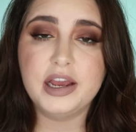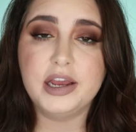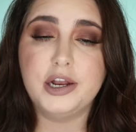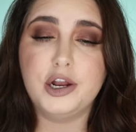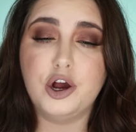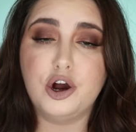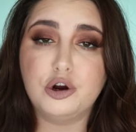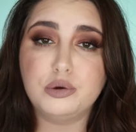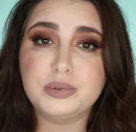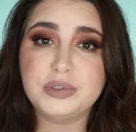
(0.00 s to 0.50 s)
in
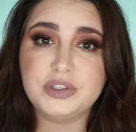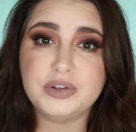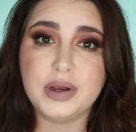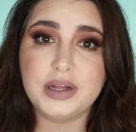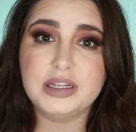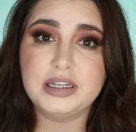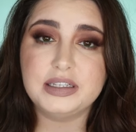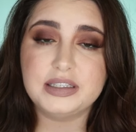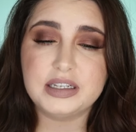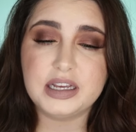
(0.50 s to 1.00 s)
hopes to
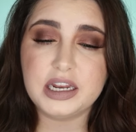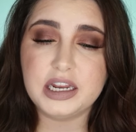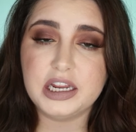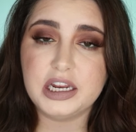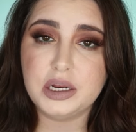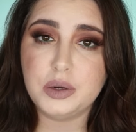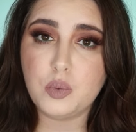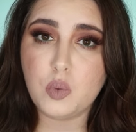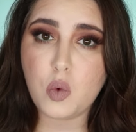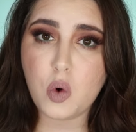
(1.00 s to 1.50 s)
at least get it
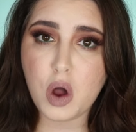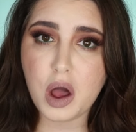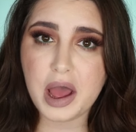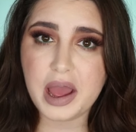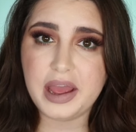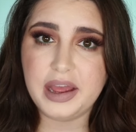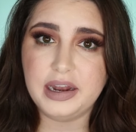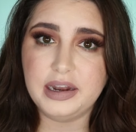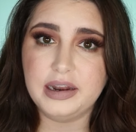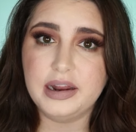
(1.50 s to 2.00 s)
in
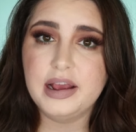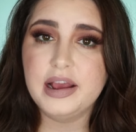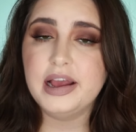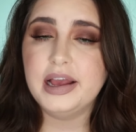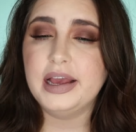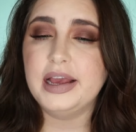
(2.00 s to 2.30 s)
one,